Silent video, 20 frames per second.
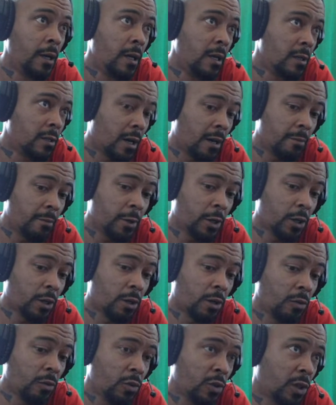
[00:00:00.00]
So I'm going to
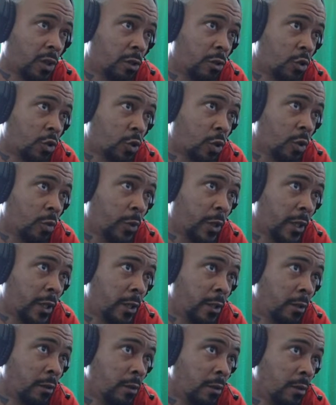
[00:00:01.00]
hold the control
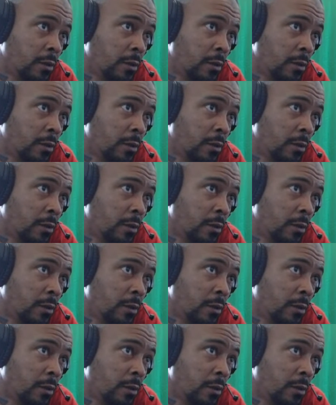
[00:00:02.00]
button